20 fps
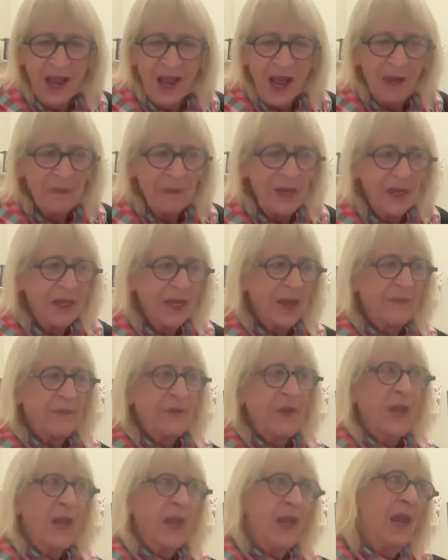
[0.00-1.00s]
I mean,
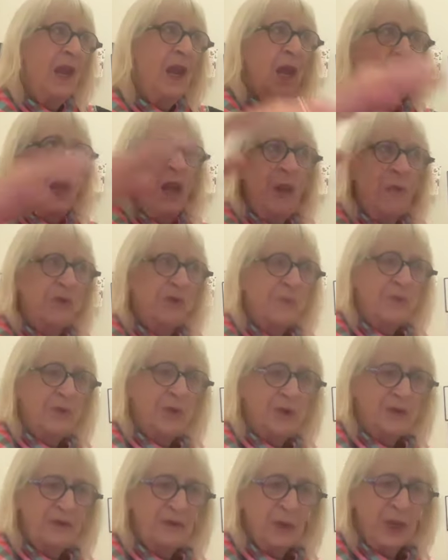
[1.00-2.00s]
it was a
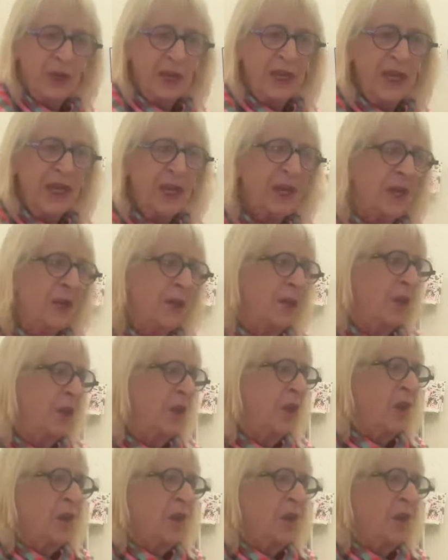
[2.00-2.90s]
beautiful hill,